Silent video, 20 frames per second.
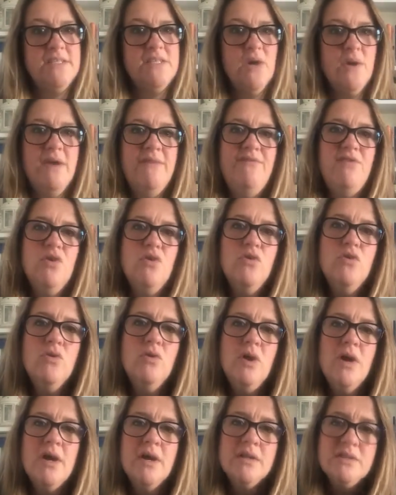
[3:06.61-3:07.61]
So if you're
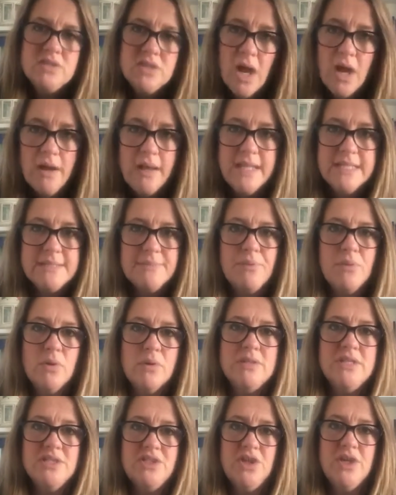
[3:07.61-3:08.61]
totally
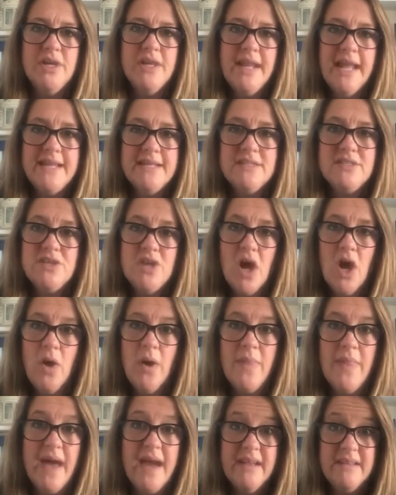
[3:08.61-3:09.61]
supported, you can let us know,
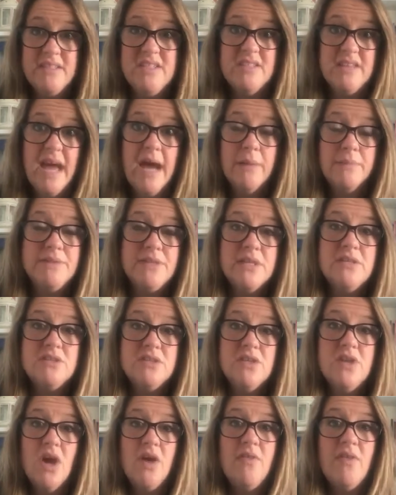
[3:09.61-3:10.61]
and that just helps us
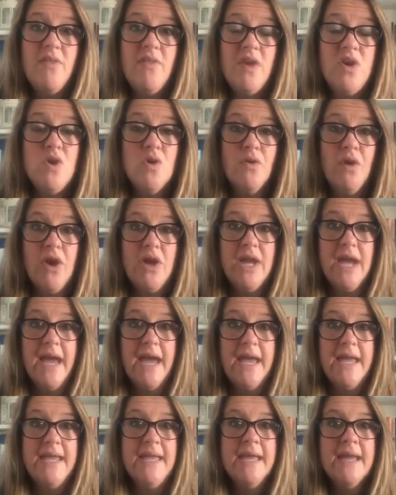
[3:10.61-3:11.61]
to know that you're
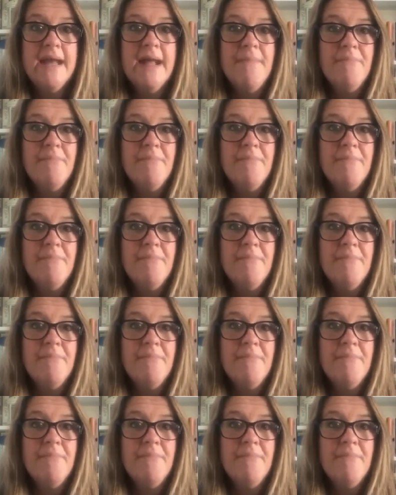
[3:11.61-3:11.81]
okay.